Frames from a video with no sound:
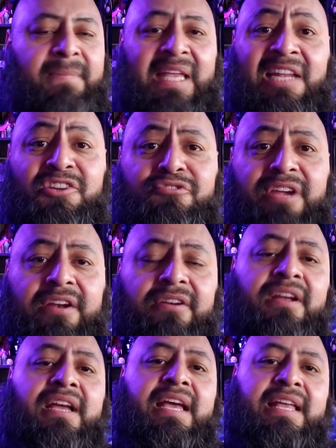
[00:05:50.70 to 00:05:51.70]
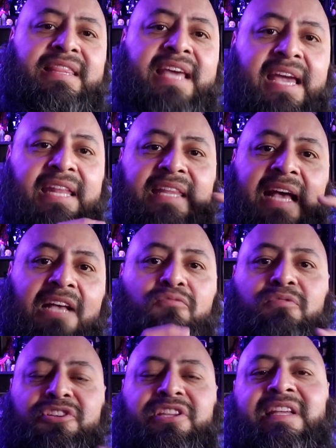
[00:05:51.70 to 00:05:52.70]
illustrator, then
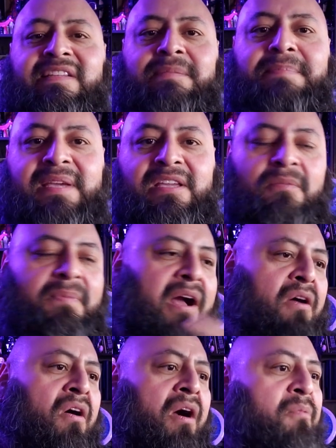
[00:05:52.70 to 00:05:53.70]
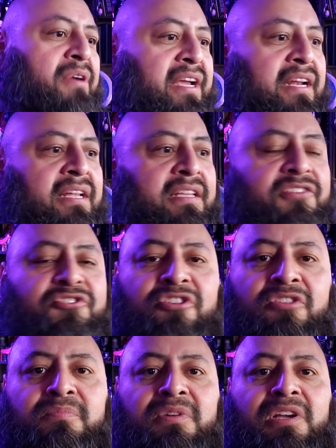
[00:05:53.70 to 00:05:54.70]
that's what needs to be in your blog. Oh, I'm working on this
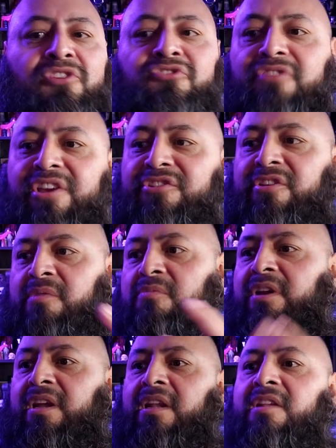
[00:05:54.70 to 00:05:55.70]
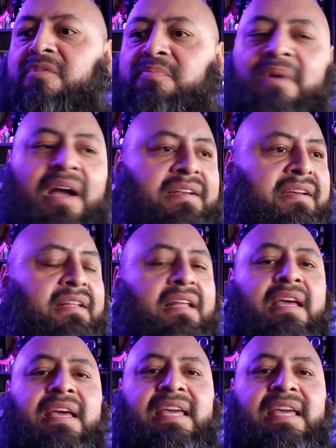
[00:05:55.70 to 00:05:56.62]
children's book illustration. I'm working on this project.